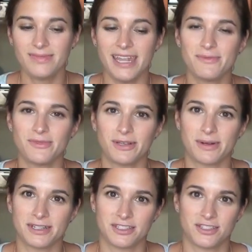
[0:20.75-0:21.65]
didn't really
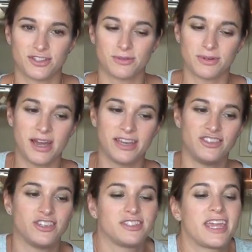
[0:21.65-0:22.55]
want to disturb her. I
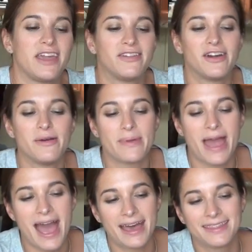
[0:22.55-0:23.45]
just gave her a
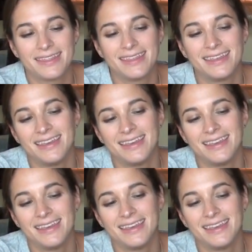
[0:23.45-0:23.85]
bath